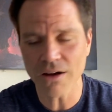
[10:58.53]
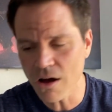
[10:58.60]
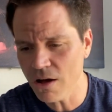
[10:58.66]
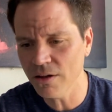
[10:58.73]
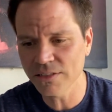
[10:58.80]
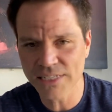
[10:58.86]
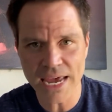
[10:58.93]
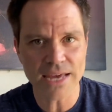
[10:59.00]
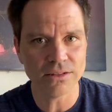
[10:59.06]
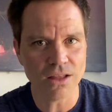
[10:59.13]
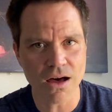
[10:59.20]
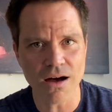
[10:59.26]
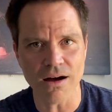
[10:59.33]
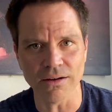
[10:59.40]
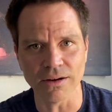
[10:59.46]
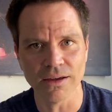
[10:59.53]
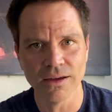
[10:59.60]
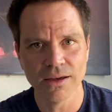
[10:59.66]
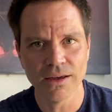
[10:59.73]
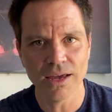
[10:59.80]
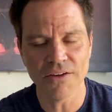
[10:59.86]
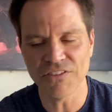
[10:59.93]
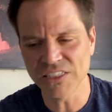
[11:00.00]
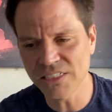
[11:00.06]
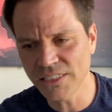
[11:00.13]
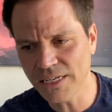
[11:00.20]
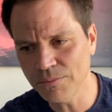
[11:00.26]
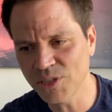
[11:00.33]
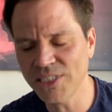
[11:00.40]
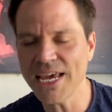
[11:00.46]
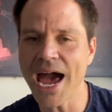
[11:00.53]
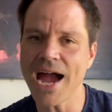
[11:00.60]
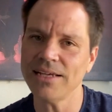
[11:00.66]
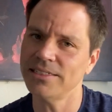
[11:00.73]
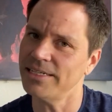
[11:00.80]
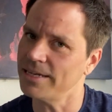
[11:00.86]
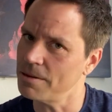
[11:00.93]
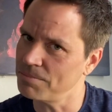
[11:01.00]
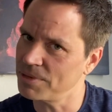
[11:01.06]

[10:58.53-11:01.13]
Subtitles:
all day long. If it seems taxing,